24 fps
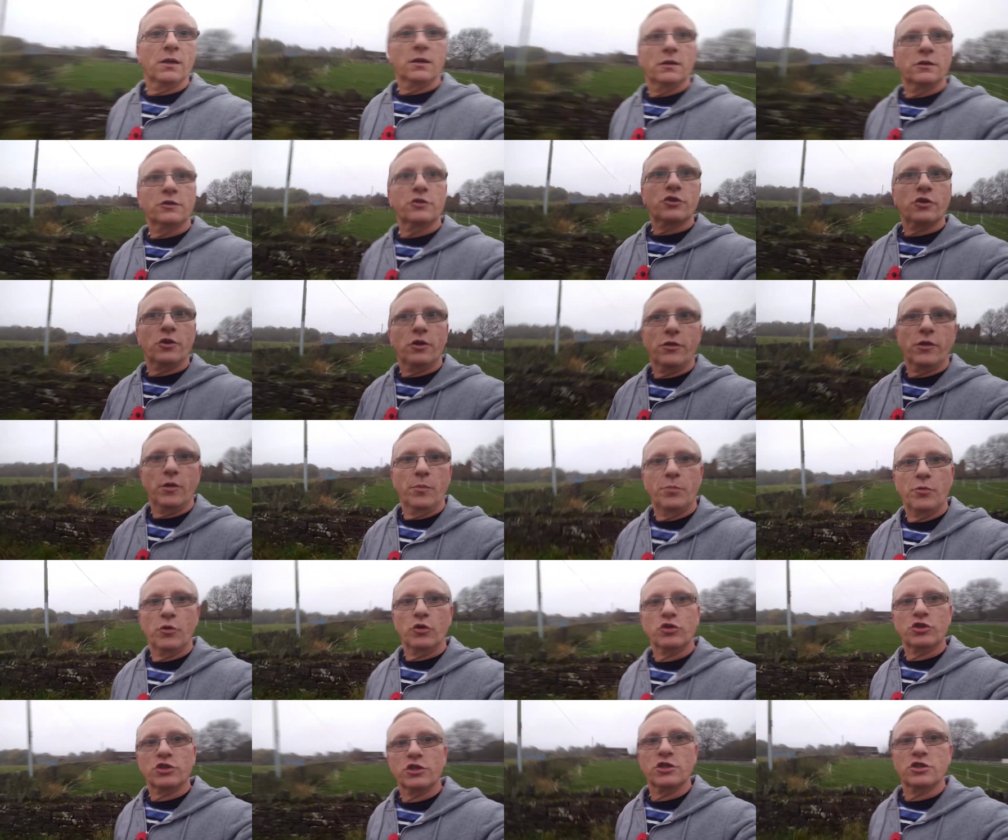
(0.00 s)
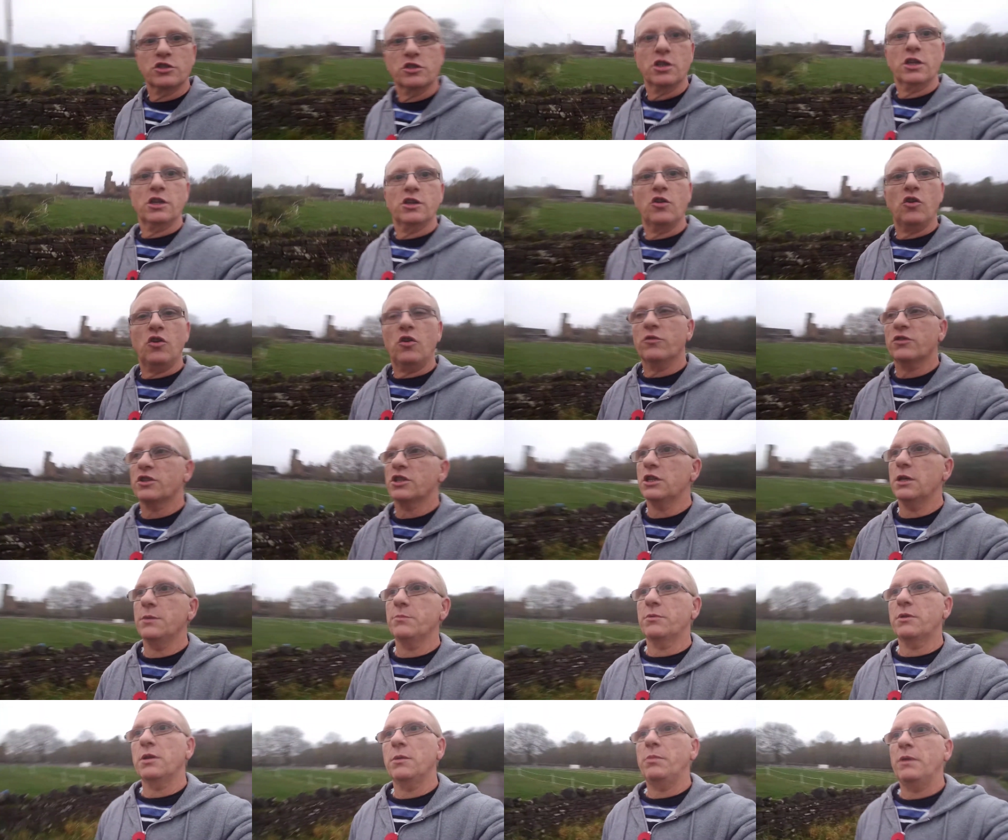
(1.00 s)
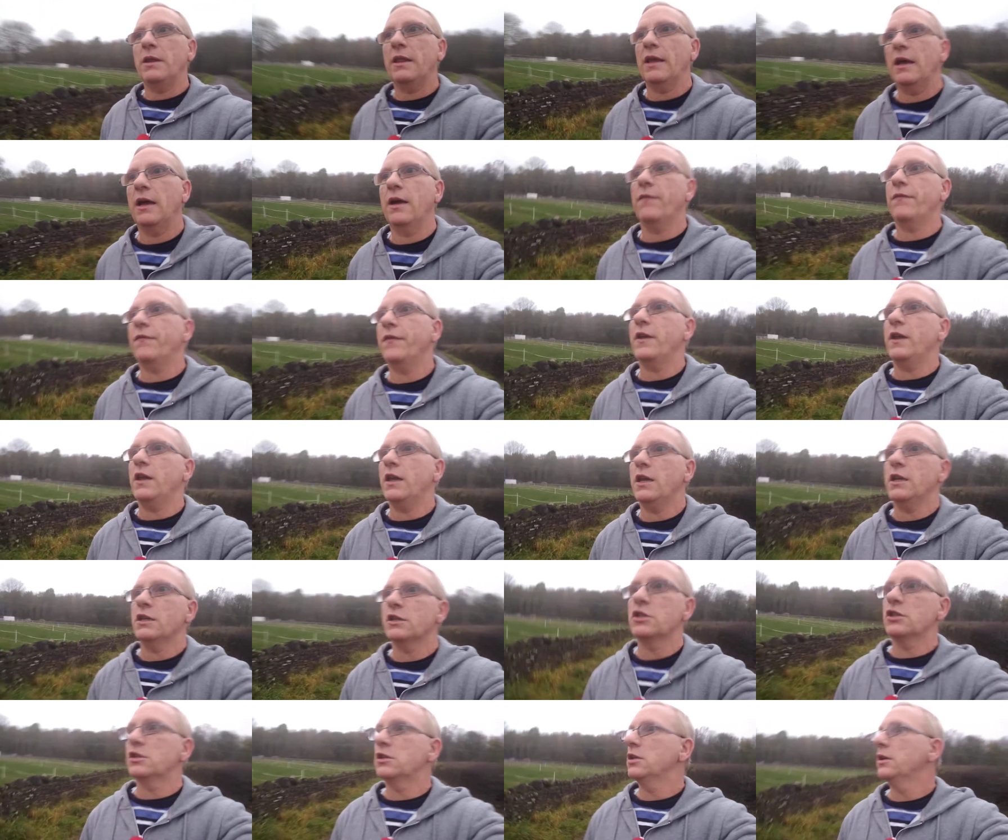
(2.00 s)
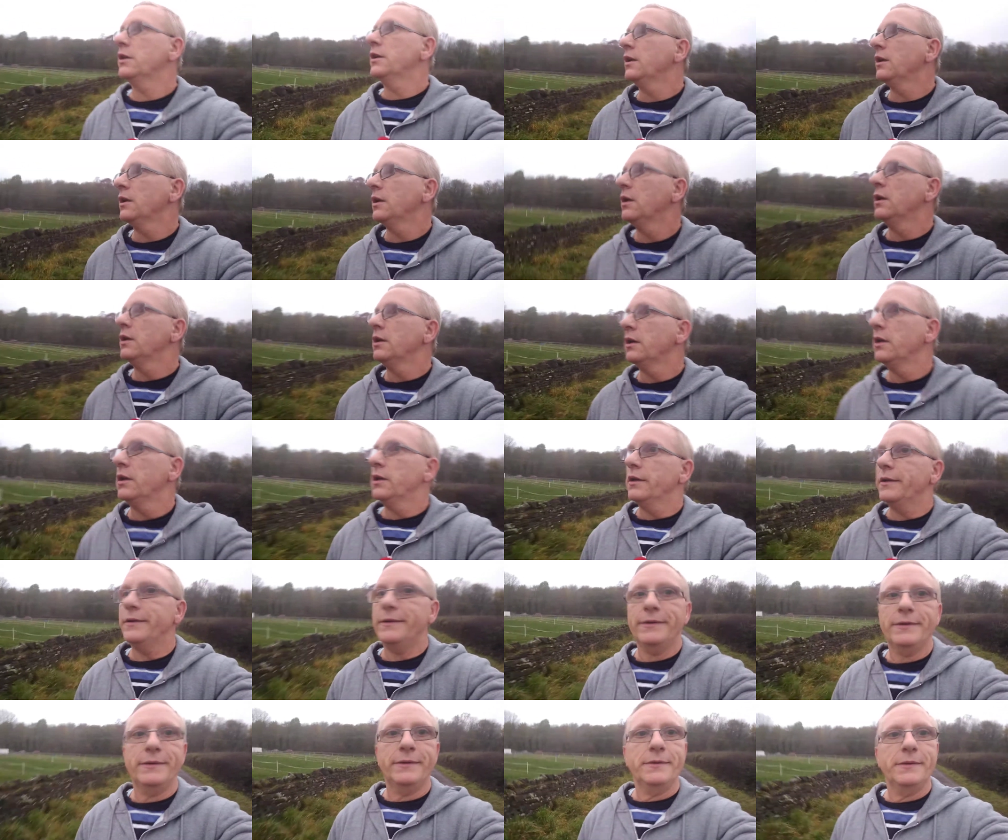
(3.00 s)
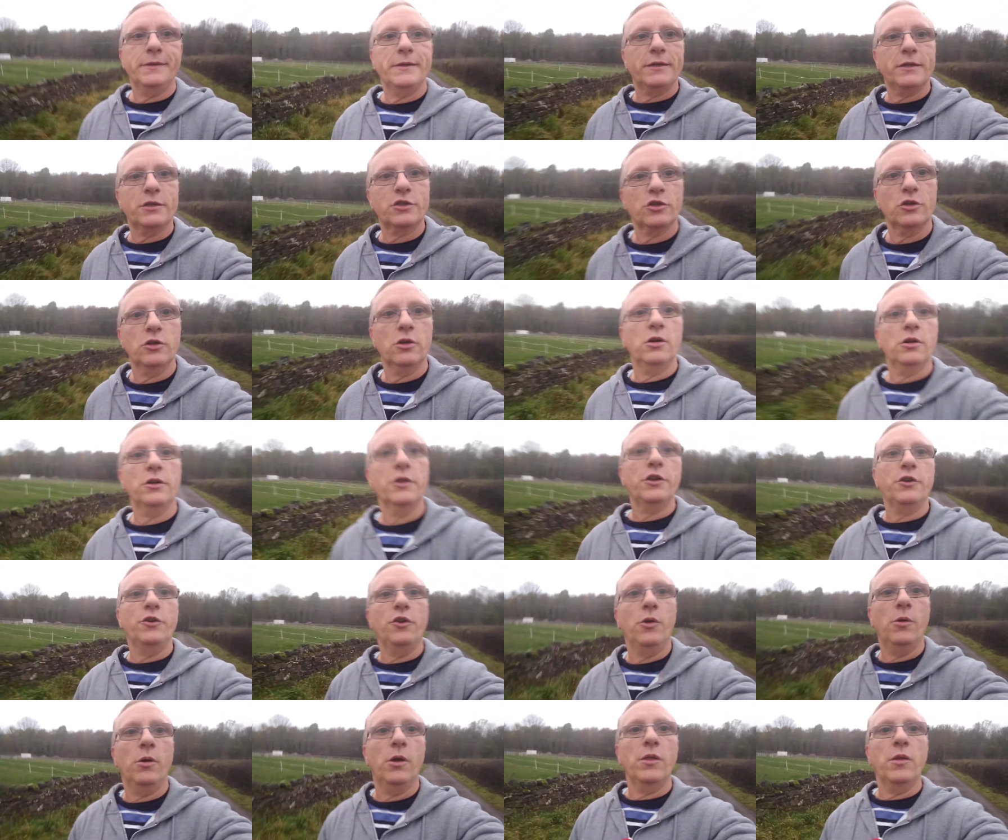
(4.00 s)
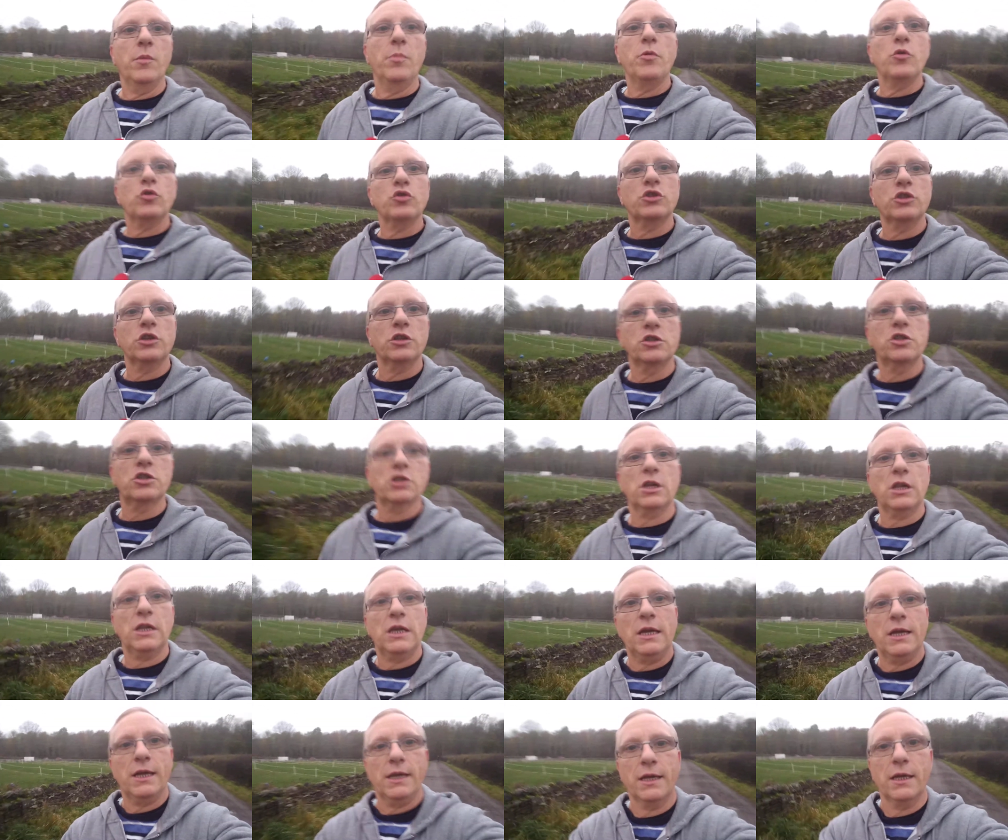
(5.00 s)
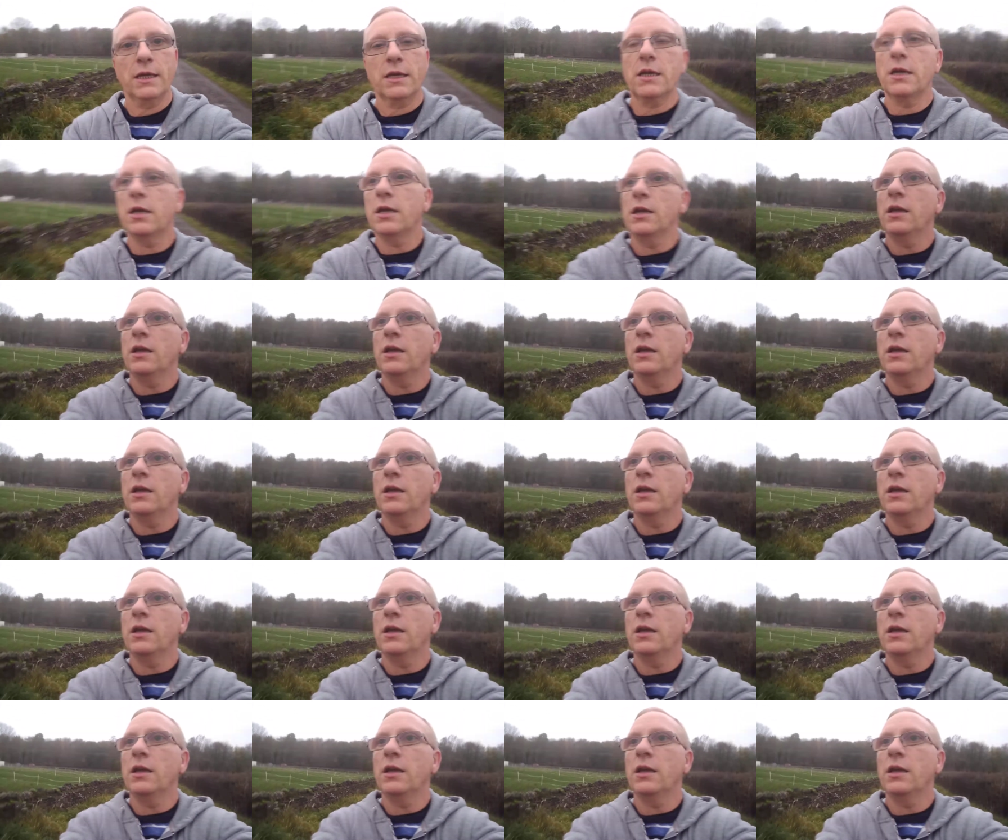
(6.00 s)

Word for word: so the buzzards, they don't seem to be that fazed. Uh, eh, so you know what the buzzards are like.